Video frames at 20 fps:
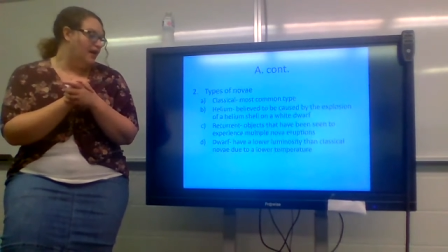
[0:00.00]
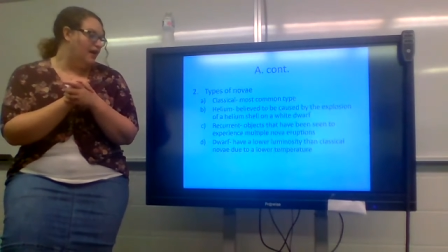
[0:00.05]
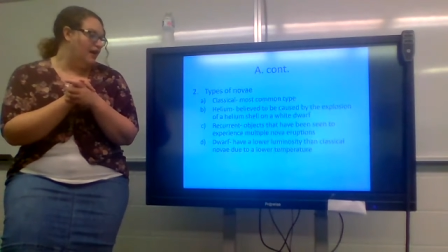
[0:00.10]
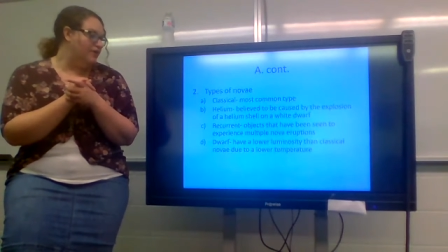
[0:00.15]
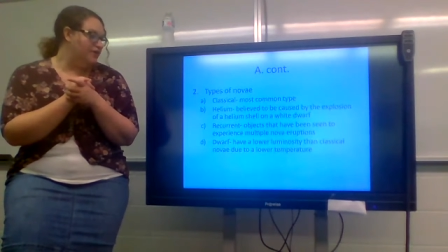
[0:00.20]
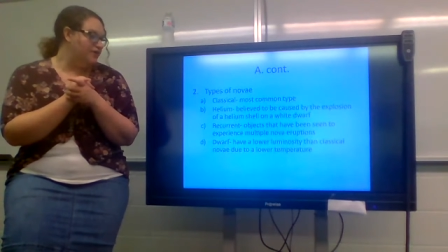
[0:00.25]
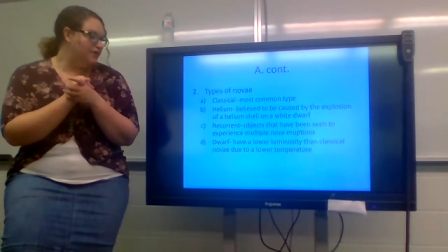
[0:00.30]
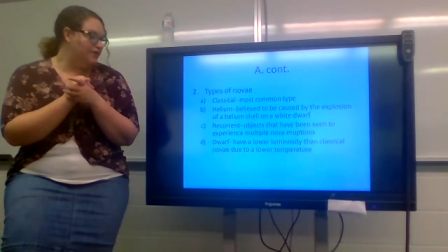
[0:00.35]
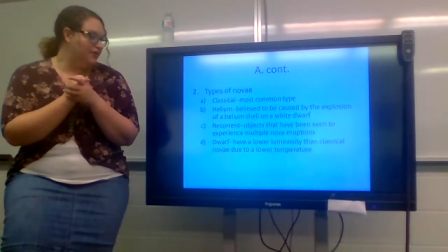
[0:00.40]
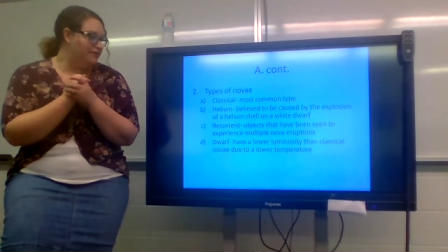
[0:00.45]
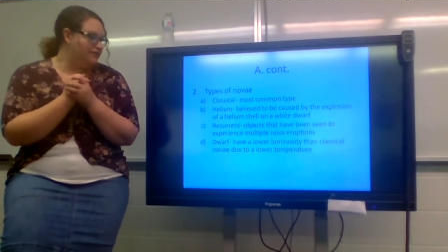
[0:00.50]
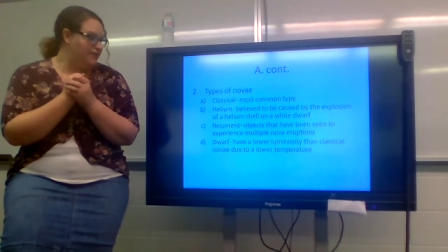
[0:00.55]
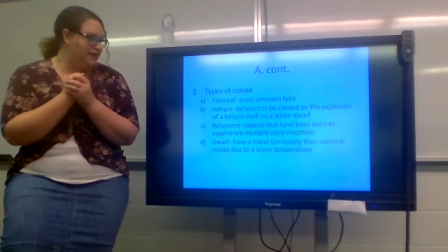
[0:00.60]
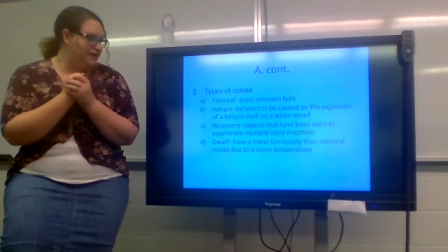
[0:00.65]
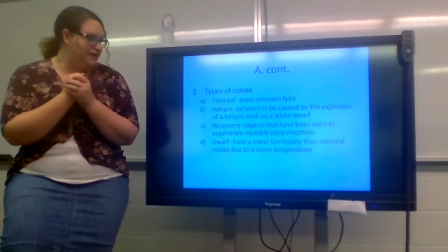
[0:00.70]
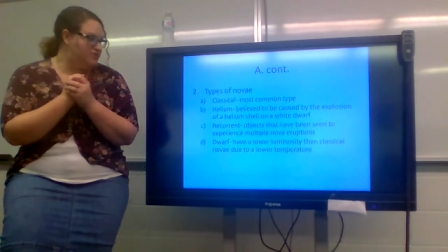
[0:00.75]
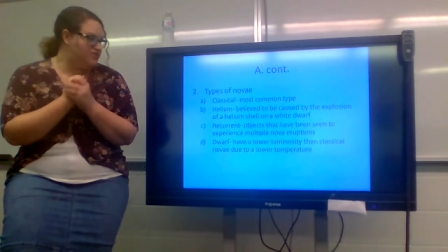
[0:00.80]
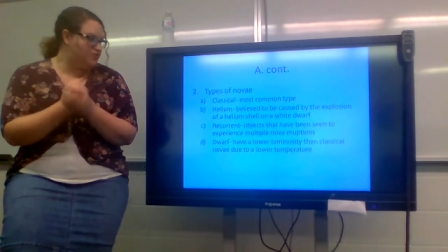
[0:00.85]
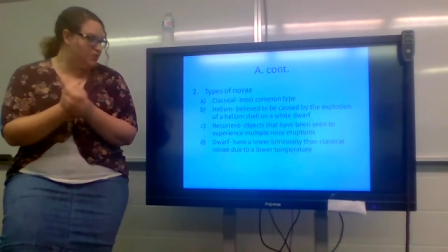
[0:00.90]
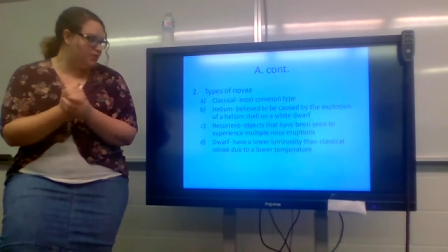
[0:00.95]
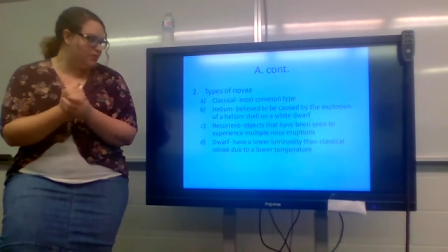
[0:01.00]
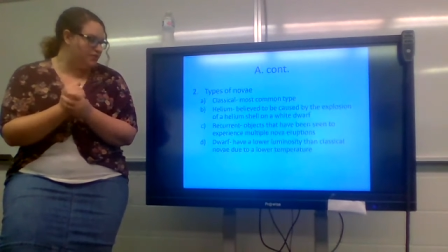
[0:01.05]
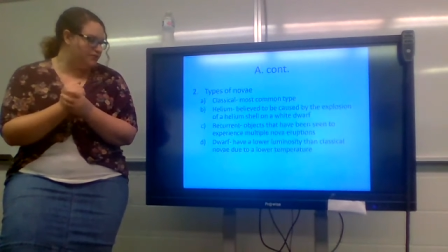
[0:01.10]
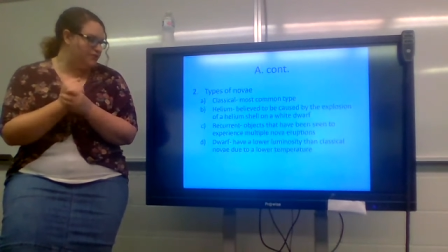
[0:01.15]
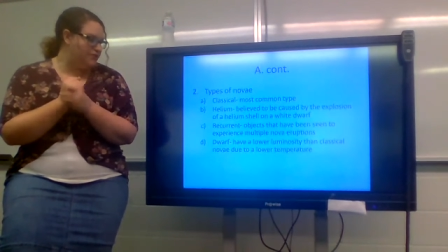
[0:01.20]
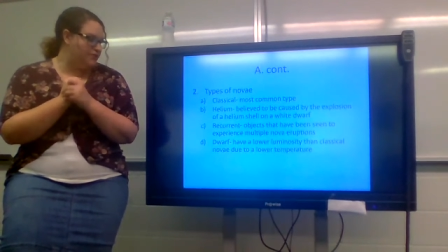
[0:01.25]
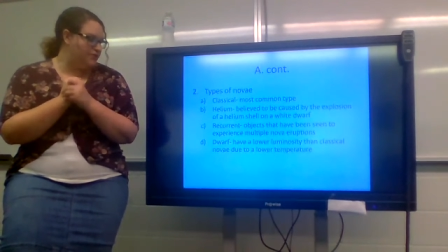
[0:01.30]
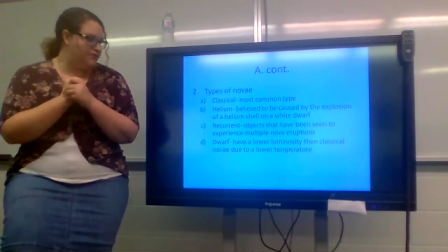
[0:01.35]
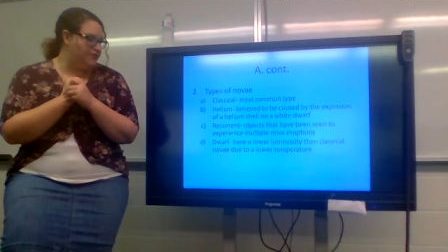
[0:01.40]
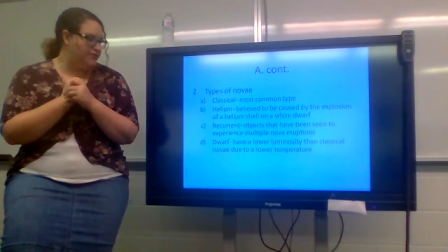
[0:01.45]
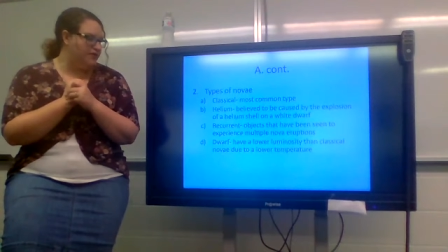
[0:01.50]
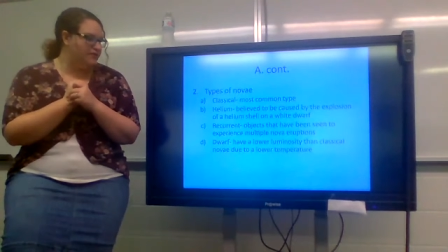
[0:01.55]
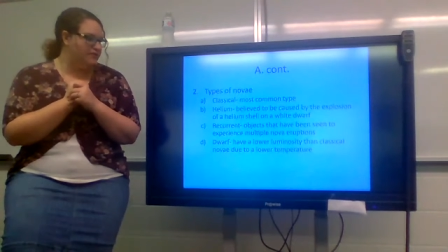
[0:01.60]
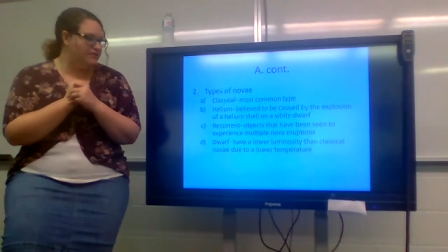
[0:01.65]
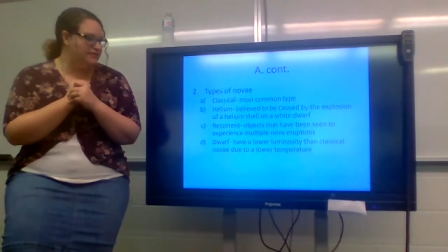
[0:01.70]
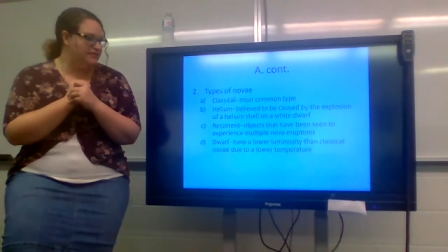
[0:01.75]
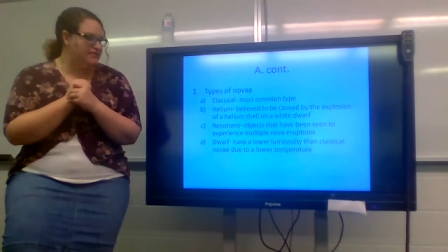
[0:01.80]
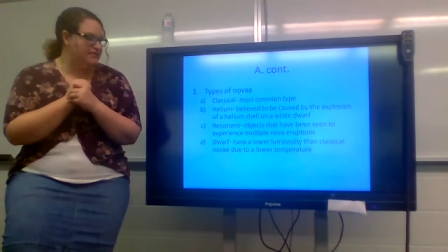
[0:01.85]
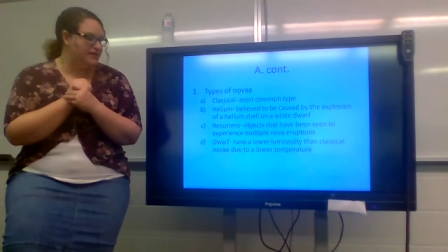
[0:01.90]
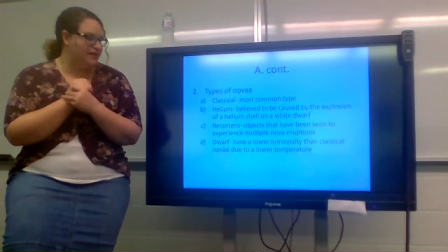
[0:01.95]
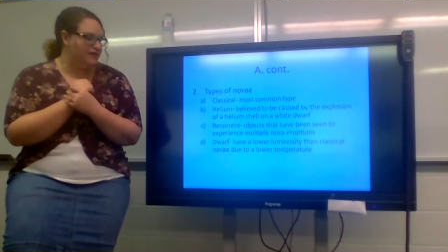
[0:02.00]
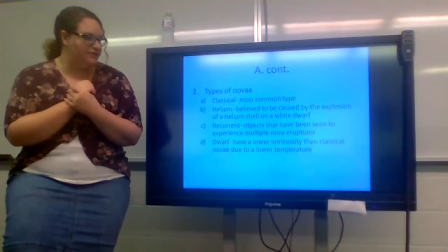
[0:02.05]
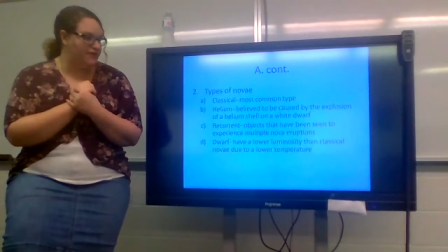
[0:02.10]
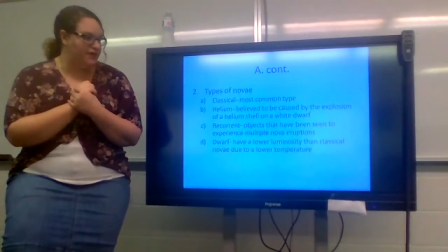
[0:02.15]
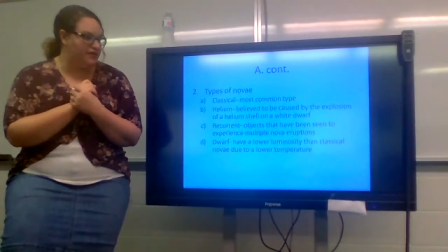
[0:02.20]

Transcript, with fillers: And then you have a dwarf nova. These have